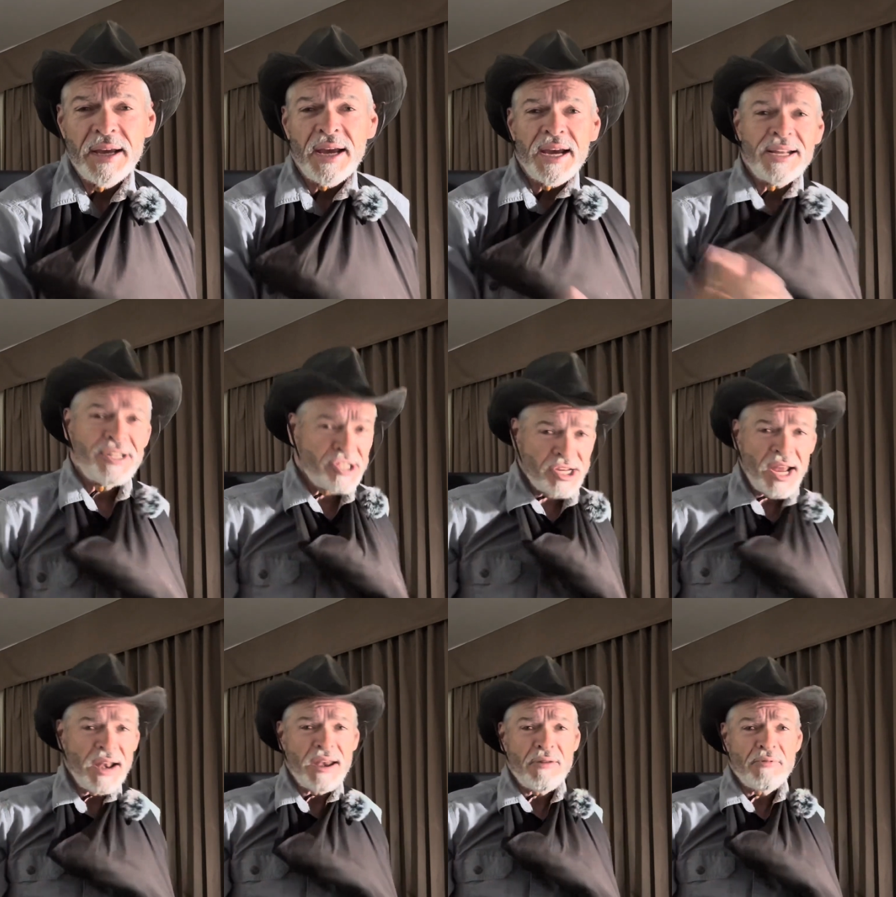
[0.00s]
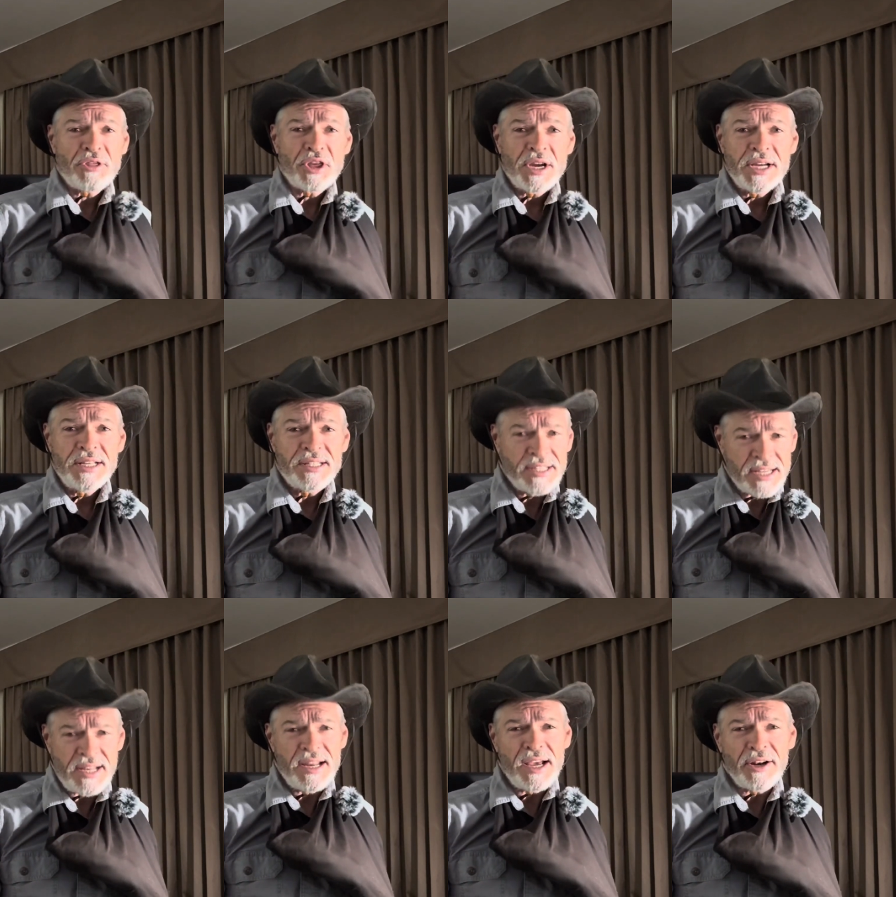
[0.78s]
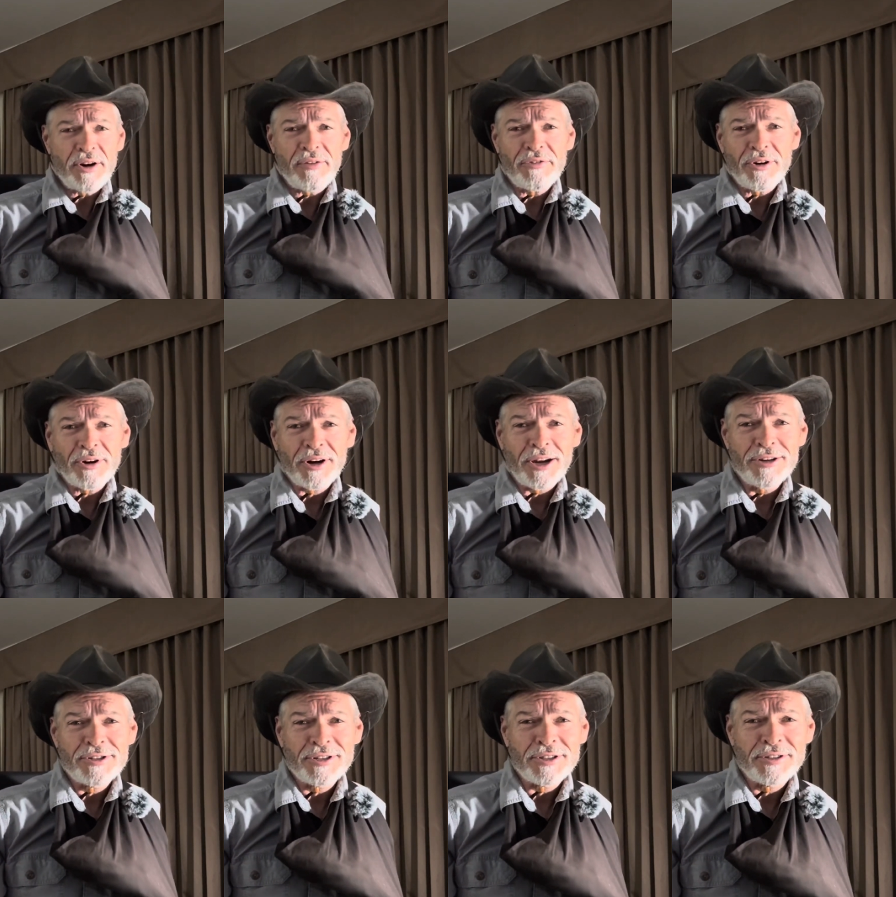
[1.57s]
and sharing with a gazillion of your
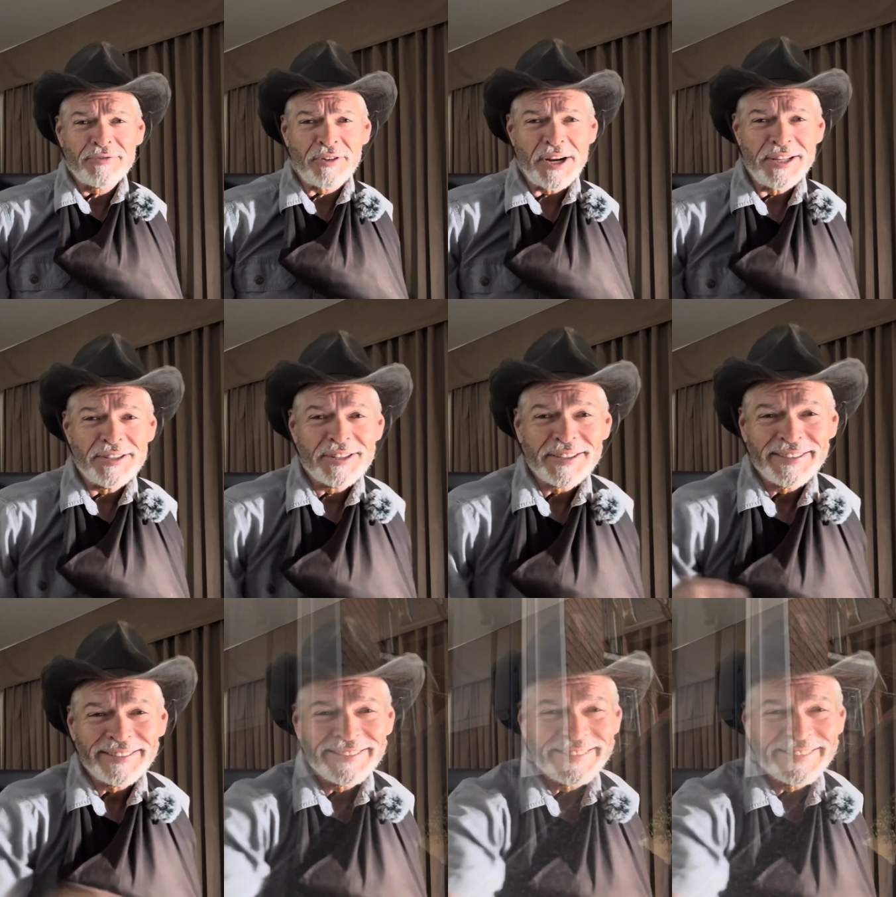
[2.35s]
closest friends.